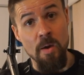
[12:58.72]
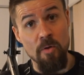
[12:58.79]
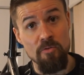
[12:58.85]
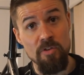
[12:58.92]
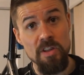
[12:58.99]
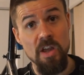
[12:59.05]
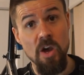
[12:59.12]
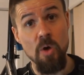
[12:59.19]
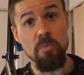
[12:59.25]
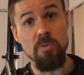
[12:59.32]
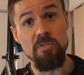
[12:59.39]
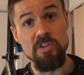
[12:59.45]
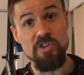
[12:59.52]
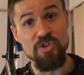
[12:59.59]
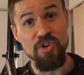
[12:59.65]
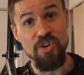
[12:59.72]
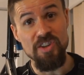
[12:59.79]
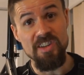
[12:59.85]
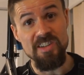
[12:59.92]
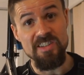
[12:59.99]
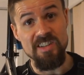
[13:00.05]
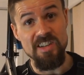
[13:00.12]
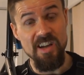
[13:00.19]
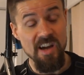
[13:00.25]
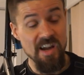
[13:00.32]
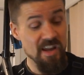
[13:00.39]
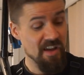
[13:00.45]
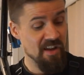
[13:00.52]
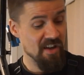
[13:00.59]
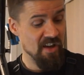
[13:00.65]
Really hope you've enjoyed this
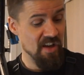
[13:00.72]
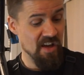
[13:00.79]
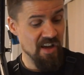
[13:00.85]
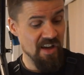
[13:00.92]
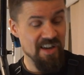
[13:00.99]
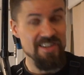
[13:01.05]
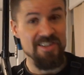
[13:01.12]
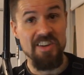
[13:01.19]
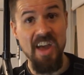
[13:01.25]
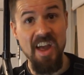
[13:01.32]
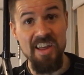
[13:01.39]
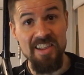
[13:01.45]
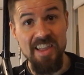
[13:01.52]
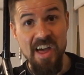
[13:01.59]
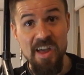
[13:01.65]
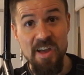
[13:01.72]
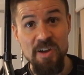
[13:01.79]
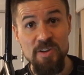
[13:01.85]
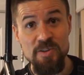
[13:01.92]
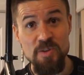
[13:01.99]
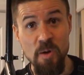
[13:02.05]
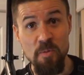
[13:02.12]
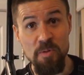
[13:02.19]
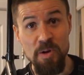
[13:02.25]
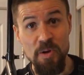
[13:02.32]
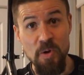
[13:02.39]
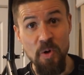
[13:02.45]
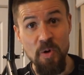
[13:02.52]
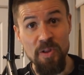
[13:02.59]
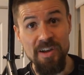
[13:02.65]
tonight. It's getting late, so I'm going to
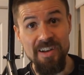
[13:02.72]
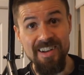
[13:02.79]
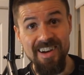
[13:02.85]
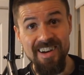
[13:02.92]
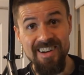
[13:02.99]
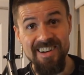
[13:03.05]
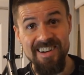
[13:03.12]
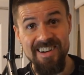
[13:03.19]
call it a night